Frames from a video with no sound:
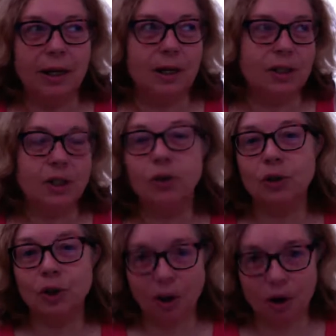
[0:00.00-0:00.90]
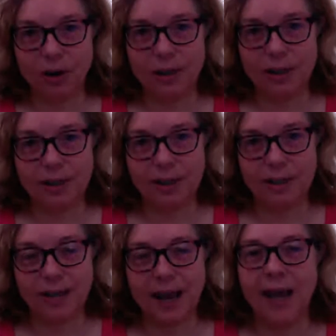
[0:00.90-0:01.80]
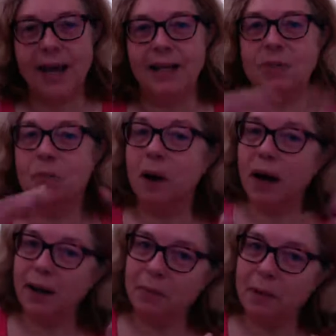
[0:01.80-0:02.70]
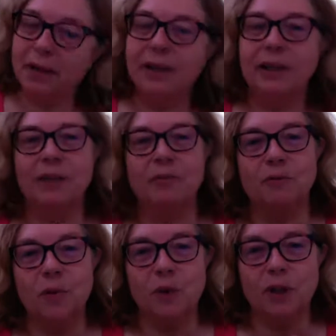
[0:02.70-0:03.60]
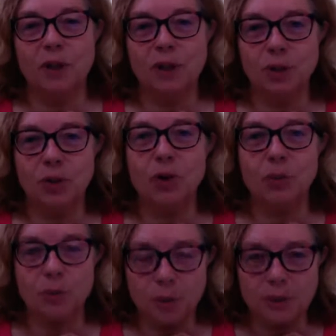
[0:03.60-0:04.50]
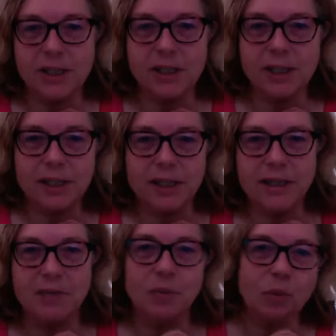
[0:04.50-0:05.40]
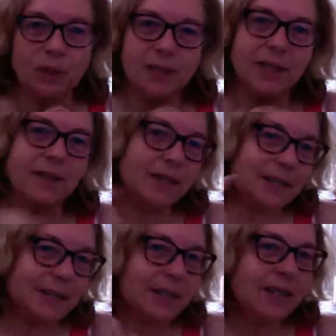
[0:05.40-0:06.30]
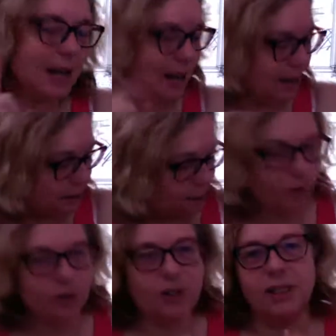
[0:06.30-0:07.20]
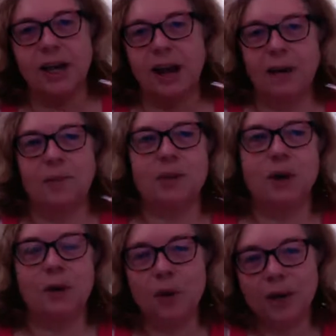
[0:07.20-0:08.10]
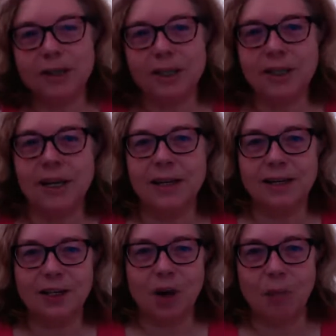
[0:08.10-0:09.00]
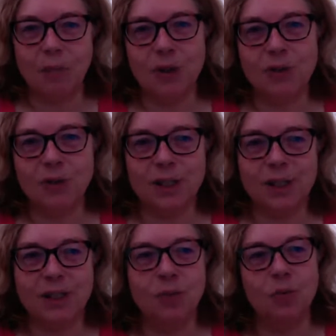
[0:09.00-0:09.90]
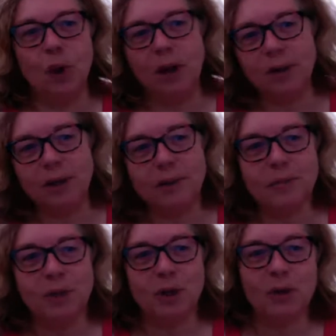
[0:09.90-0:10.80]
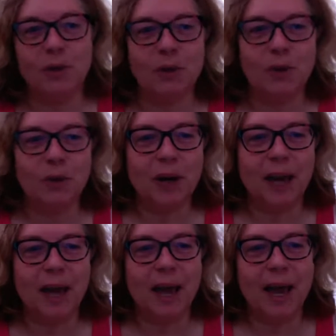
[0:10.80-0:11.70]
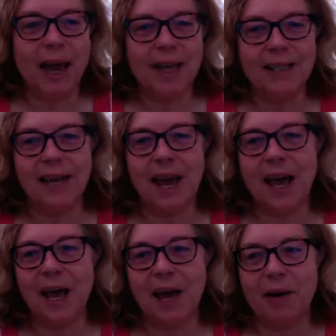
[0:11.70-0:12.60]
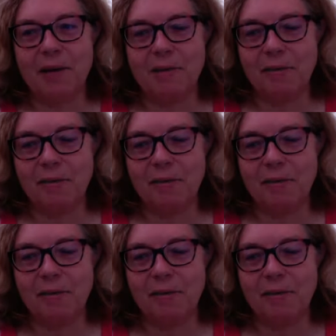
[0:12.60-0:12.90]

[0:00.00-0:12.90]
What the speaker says: circle artists and bi-monthly for the circle priestesses and priests. And this is the first time, so I wanted to take this opportunity to welcome you and have